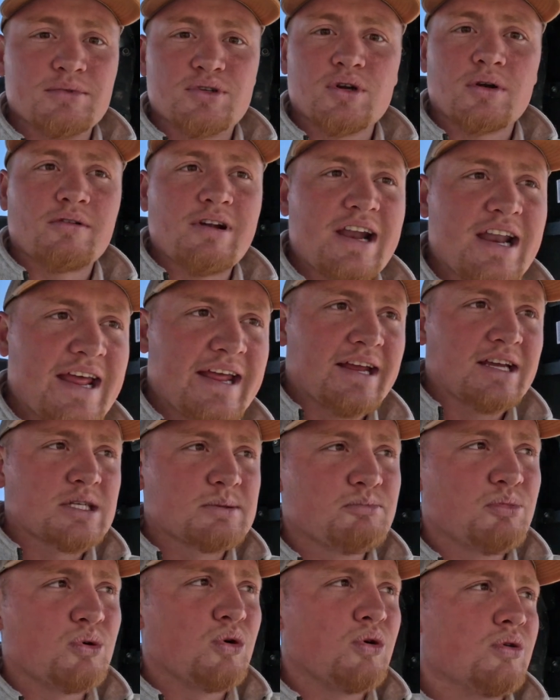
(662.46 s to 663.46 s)
them to a Red
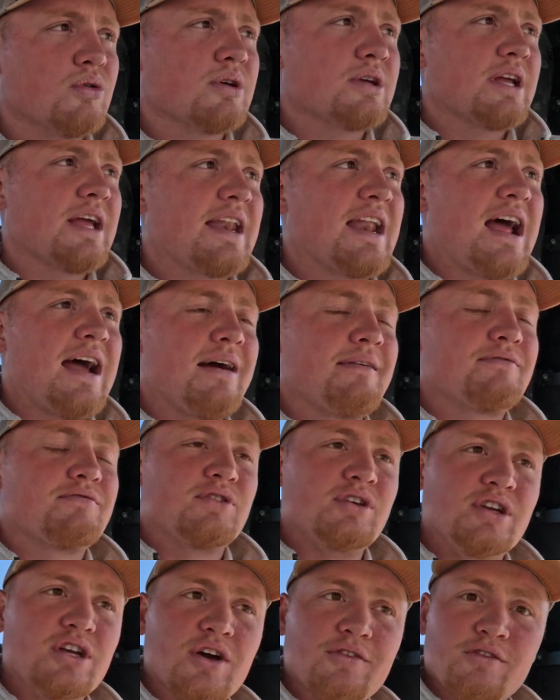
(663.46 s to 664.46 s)
Angus bull and have,
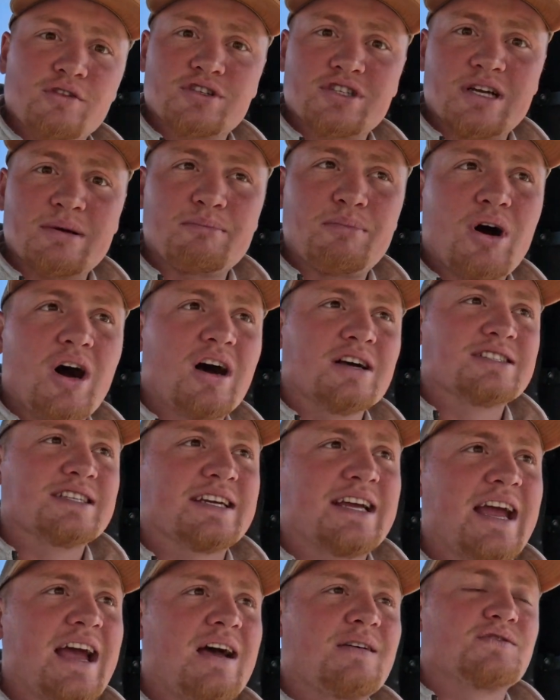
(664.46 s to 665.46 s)
you know, those
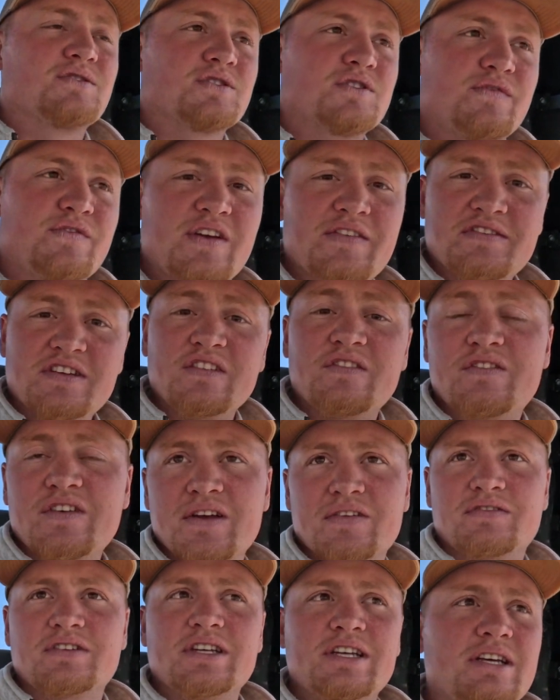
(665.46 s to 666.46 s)
composite calves, those
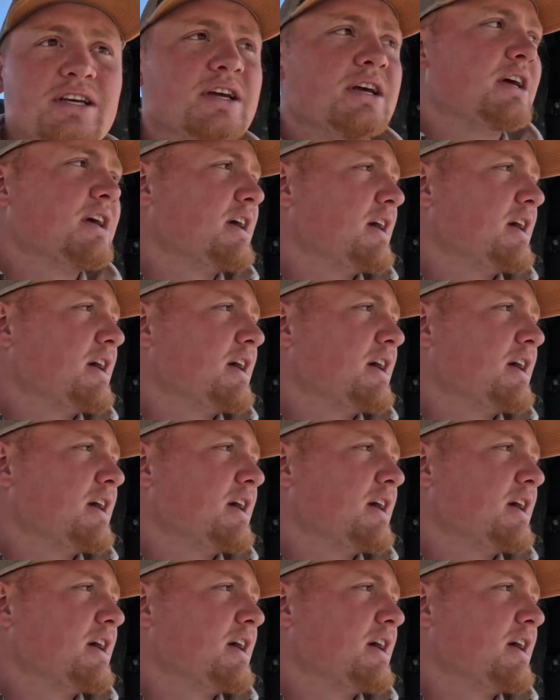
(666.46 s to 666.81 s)
50-50